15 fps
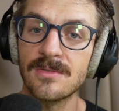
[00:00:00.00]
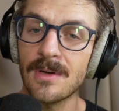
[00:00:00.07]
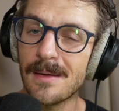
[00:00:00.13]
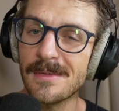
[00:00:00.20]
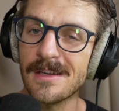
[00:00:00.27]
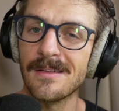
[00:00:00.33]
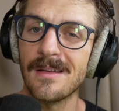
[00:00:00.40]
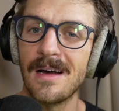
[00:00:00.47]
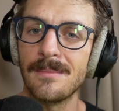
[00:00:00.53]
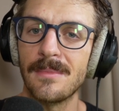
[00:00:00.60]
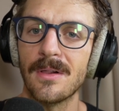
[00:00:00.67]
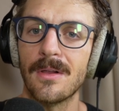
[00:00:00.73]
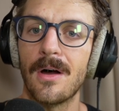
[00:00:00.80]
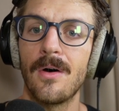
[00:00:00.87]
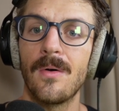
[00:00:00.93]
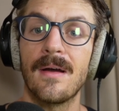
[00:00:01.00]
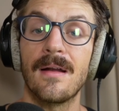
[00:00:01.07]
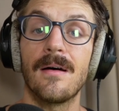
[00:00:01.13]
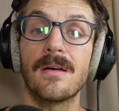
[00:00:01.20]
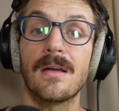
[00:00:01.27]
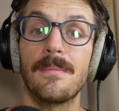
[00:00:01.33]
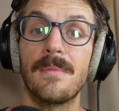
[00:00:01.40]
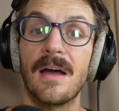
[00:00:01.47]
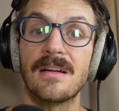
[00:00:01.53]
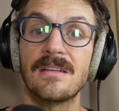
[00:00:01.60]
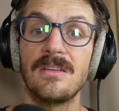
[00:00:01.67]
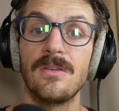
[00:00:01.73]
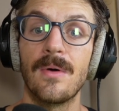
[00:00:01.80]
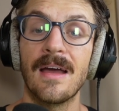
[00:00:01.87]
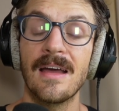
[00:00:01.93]
drop me a line below and I'll get back
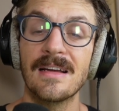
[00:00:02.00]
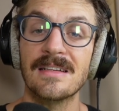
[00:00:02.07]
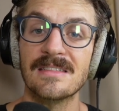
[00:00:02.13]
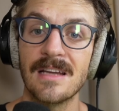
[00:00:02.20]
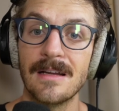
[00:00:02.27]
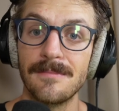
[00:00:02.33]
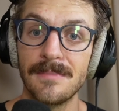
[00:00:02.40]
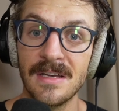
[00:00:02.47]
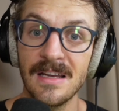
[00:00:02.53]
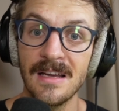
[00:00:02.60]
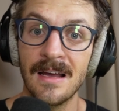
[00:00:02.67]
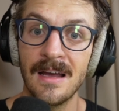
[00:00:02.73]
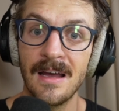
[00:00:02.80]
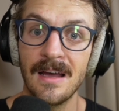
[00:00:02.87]
to you ASAP.